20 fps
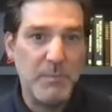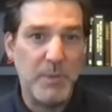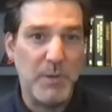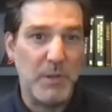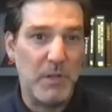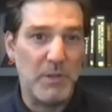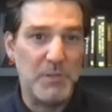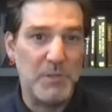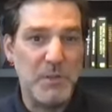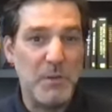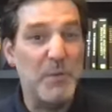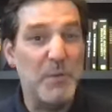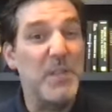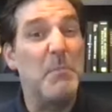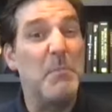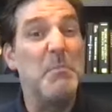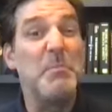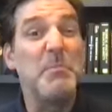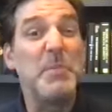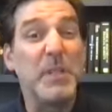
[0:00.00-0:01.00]
but also
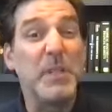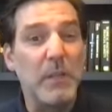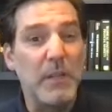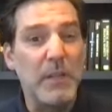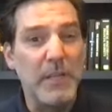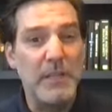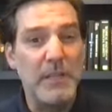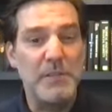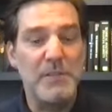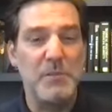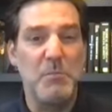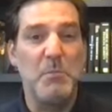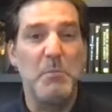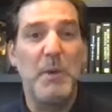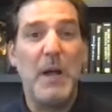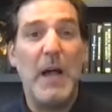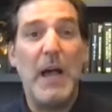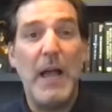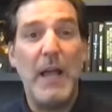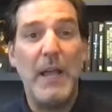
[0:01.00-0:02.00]
the ability to
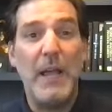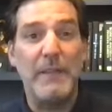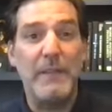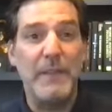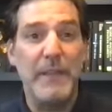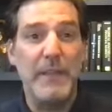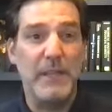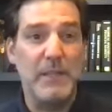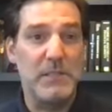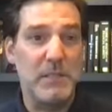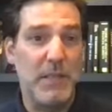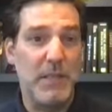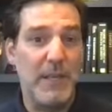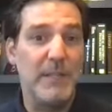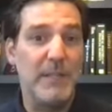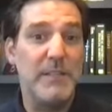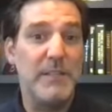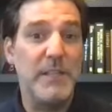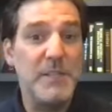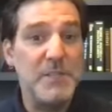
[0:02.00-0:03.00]
buy things
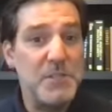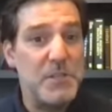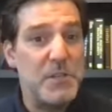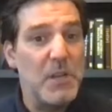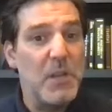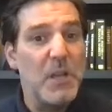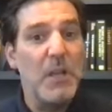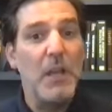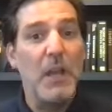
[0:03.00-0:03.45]
like Dish